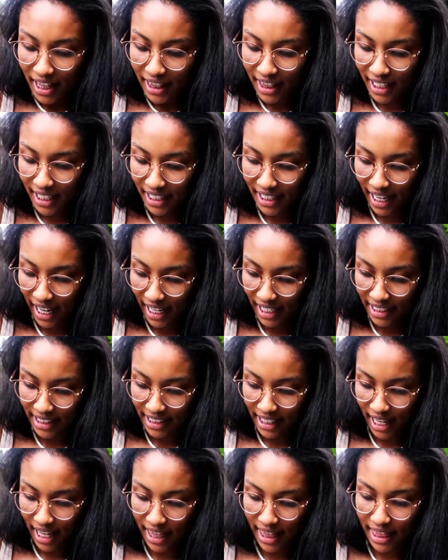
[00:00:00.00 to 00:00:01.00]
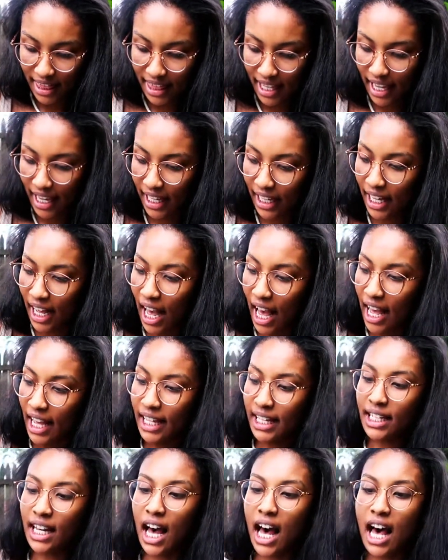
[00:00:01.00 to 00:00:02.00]
the next thing
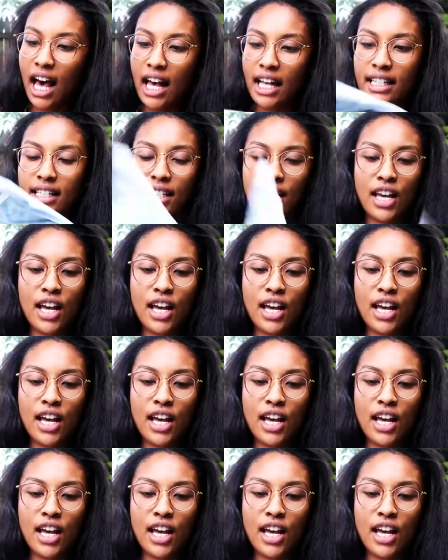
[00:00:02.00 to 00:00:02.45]
I got